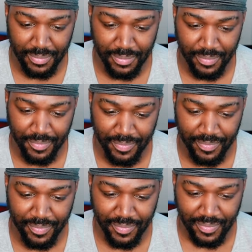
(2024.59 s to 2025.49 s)

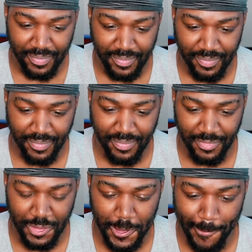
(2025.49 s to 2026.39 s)
explain. Oh,
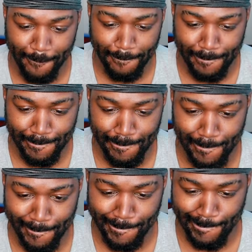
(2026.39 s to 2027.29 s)
that's just great.